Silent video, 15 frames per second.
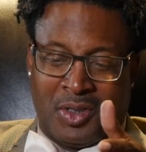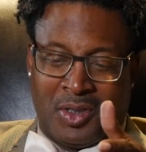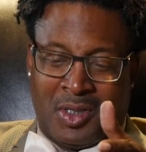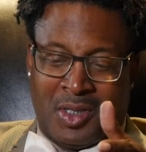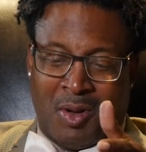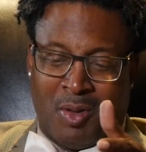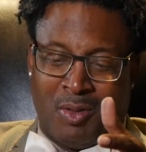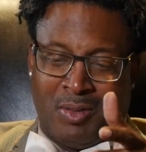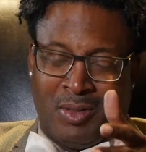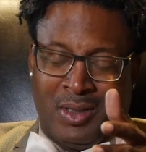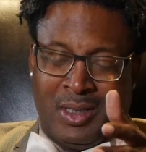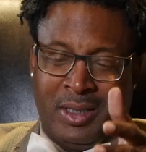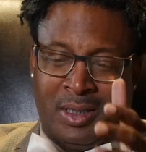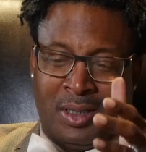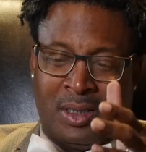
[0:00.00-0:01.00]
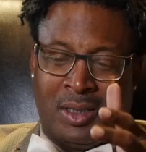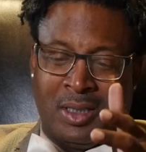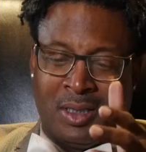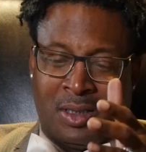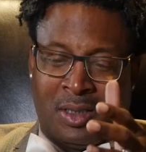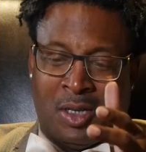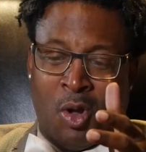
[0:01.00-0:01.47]
So
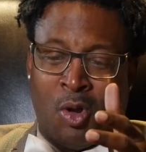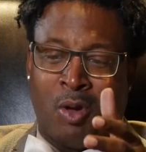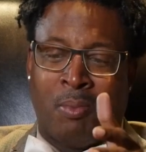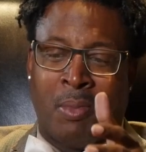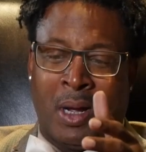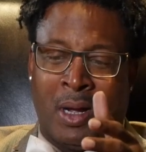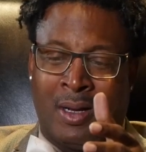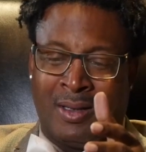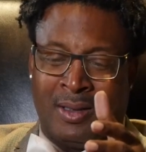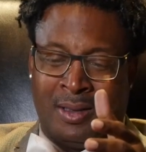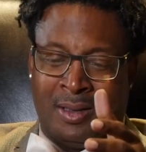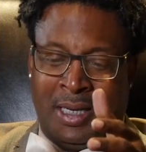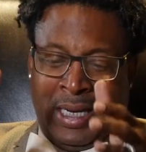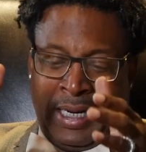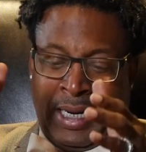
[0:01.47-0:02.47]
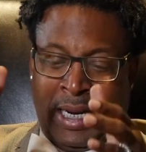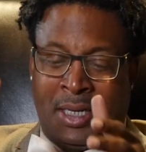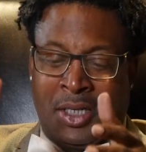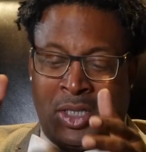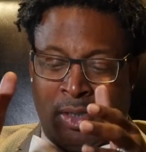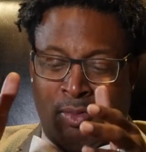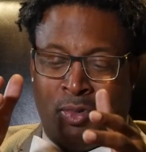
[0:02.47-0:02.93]
let's talk about the election